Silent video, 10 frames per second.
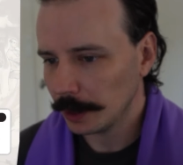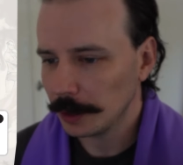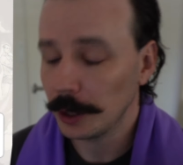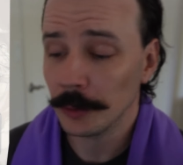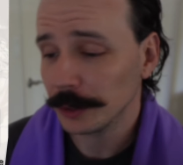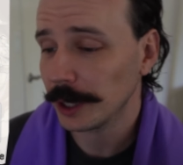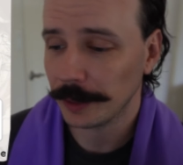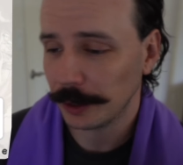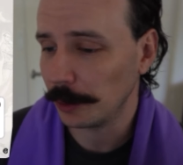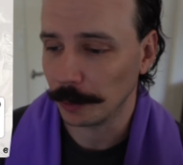The other reason I
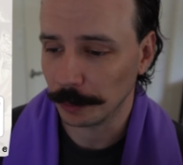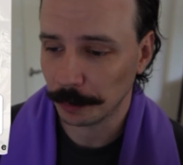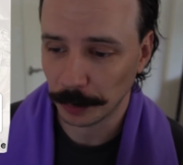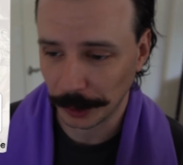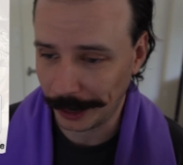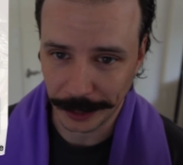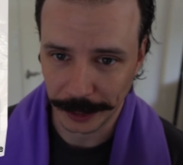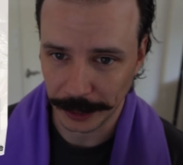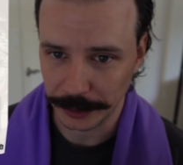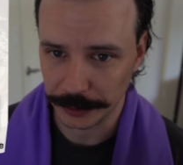think you don't play
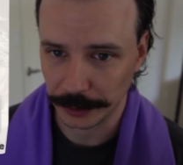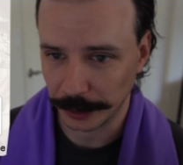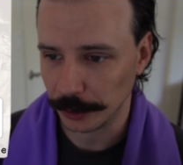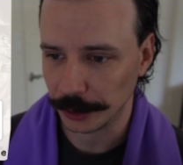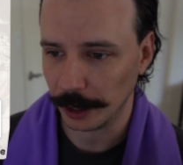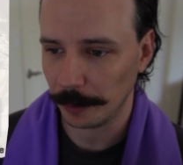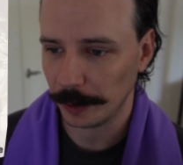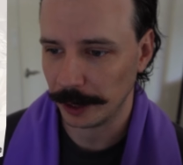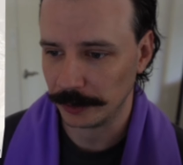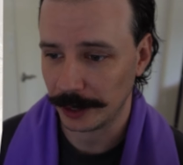his leadership
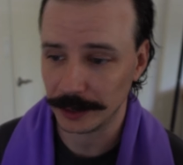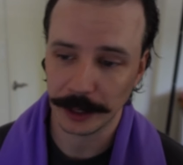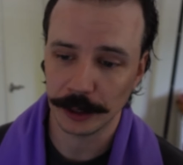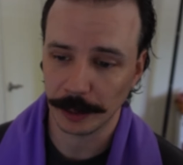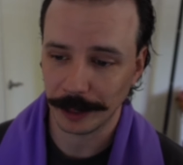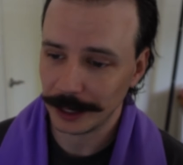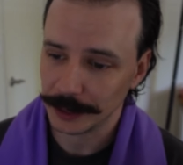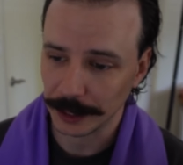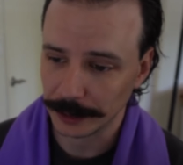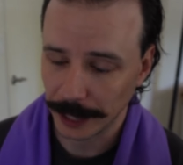is that his leadership is
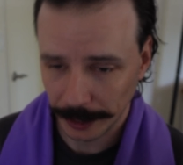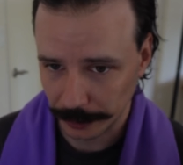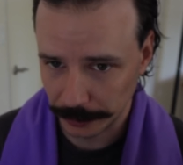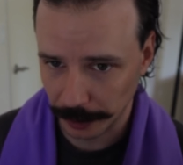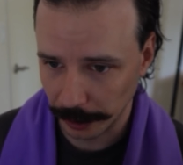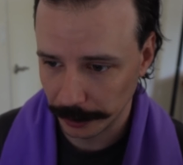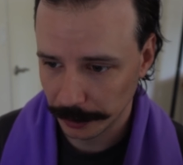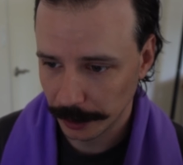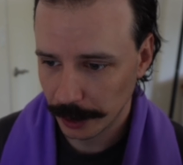a tactics card.